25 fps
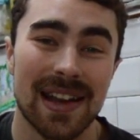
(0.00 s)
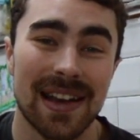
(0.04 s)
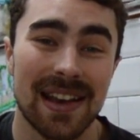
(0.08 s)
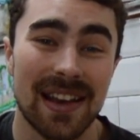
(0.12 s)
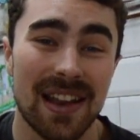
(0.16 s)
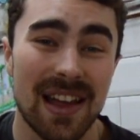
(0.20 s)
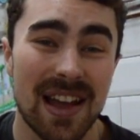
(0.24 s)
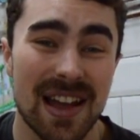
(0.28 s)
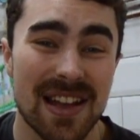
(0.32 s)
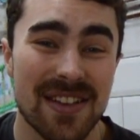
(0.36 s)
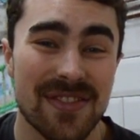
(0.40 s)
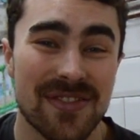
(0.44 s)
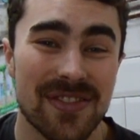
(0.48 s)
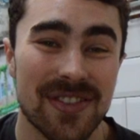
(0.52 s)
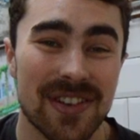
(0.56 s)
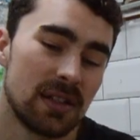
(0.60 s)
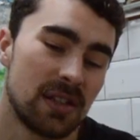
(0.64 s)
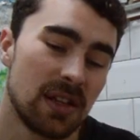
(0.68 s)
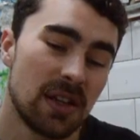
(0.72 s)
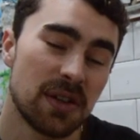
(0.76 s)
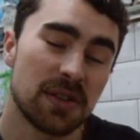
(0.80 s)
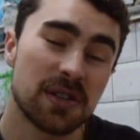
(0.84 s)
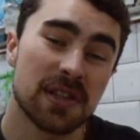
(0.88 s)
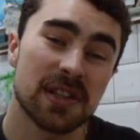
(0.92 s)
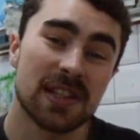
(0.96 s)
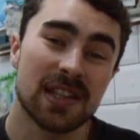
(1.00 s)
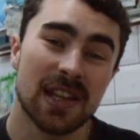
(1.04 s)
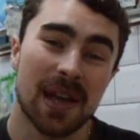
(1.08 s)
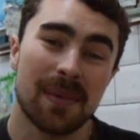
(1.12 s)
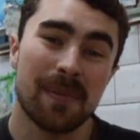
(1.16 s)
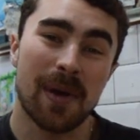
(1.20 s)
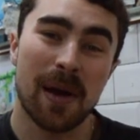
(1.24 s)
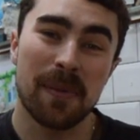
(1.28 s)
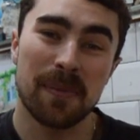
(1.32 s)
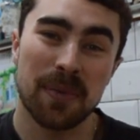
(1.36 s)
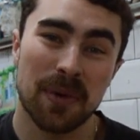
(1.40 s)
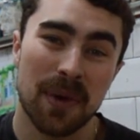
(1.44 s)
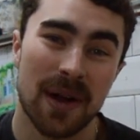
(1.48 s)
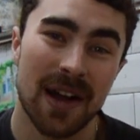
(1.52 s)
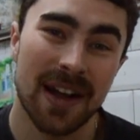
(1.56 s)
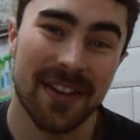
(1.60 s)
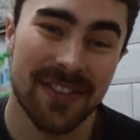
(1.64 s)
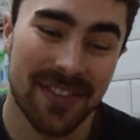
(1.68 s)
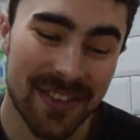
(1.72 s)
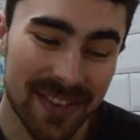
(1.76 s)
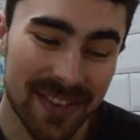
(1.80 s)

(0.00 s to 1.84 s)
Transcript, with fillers: and life. So to sum up what I've